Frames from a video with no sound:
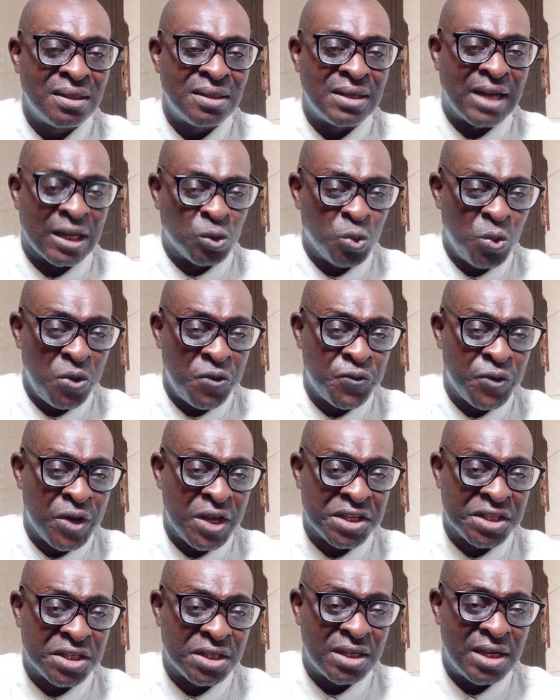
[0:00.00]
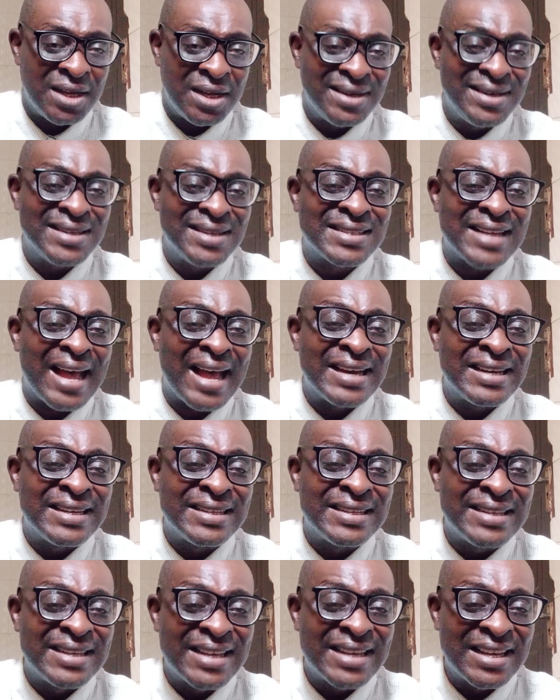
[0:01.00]
that we face. These are
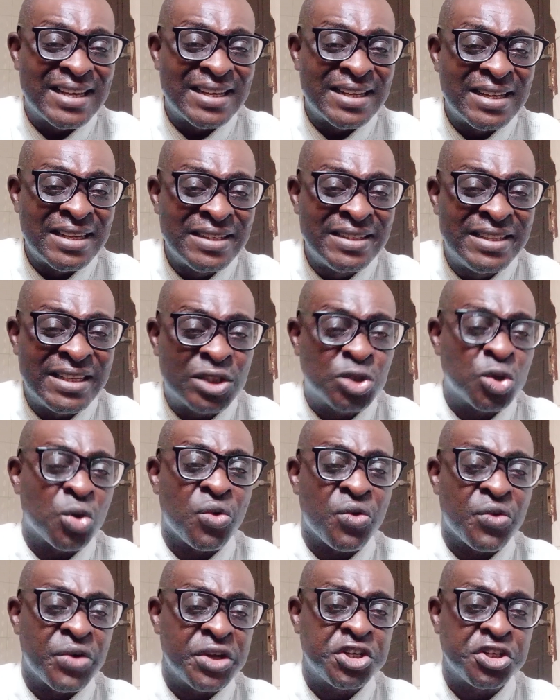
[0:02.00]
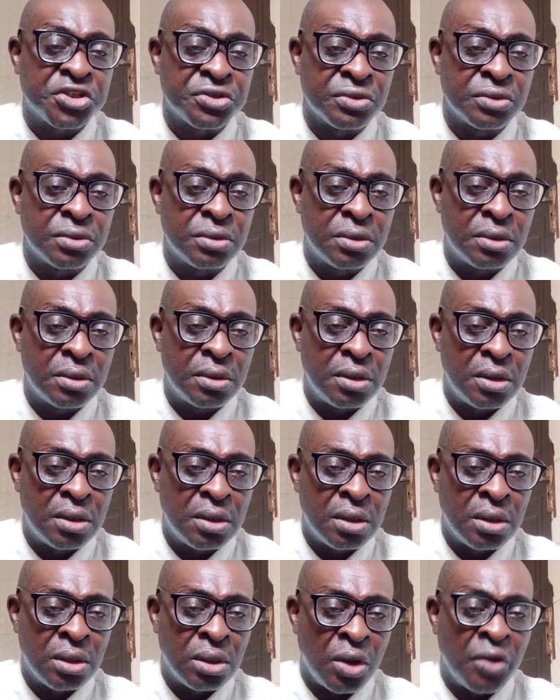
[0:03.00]
the deterioration
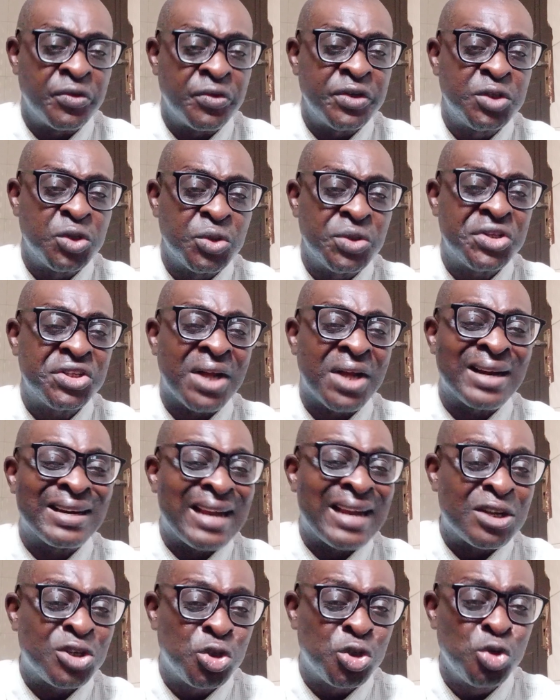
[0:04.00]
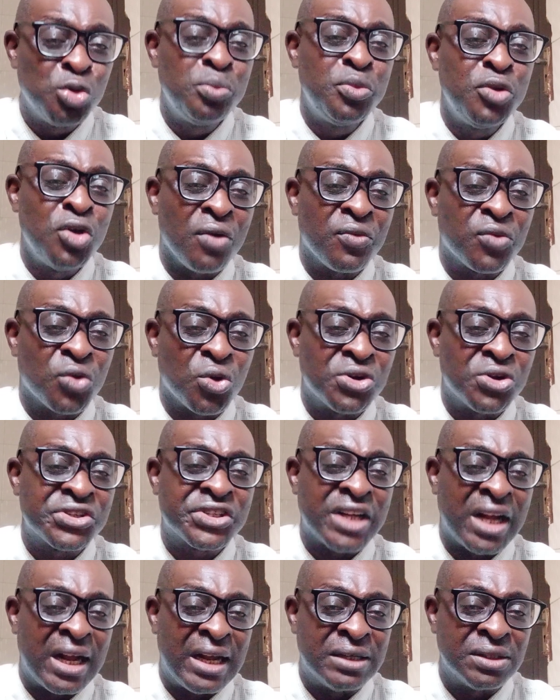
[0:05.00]
of the judiciary that should be of
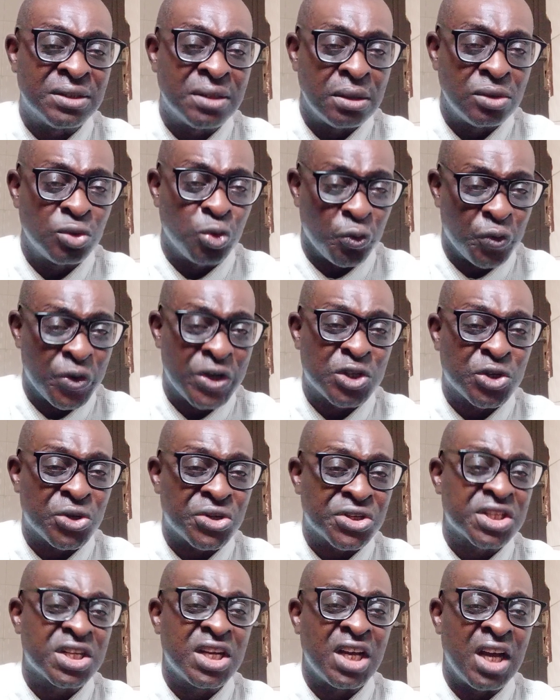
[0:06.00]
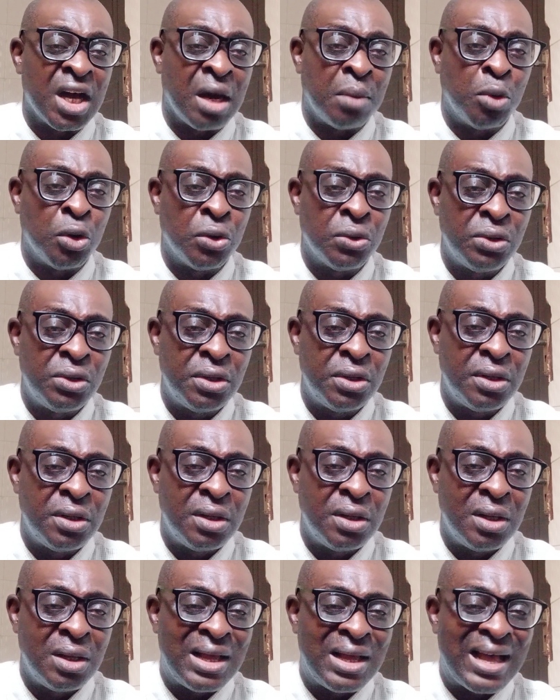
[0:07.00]
concern to Festus Keyamo.
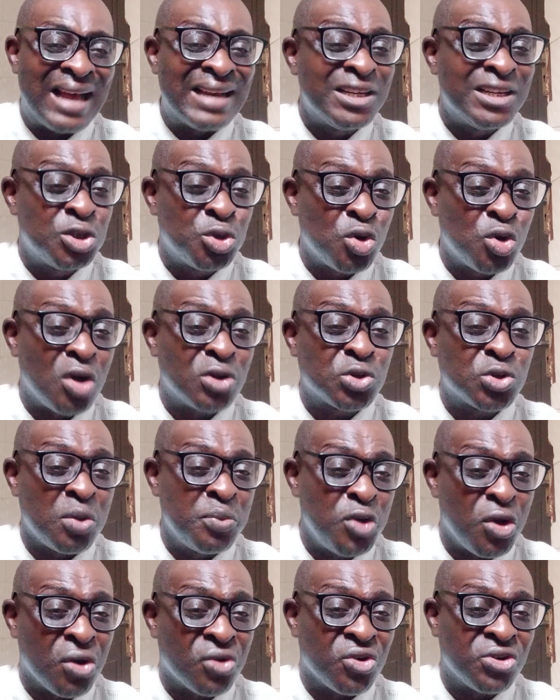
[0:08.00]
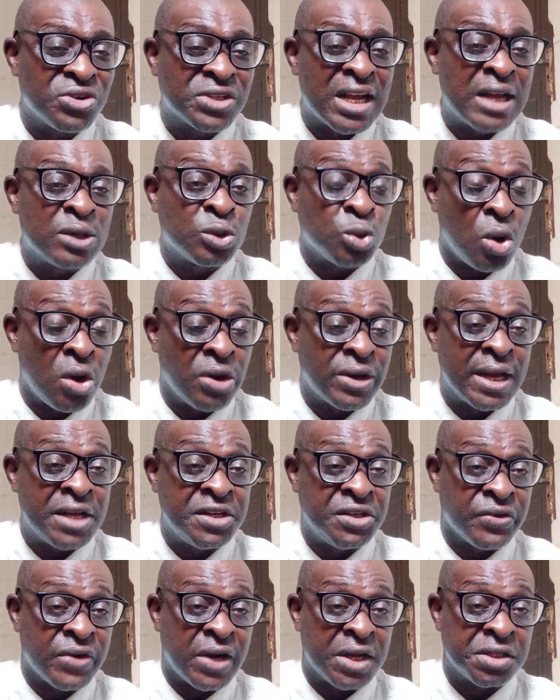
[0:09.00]
And it should also be of concern to all
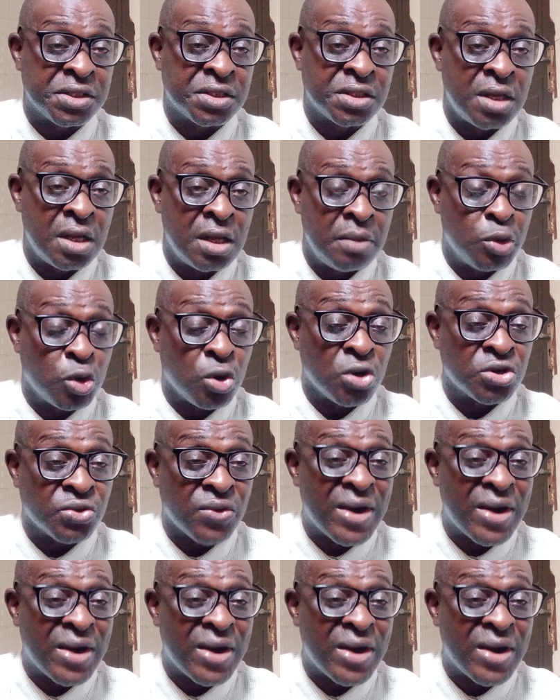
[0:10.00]
Nigerians, because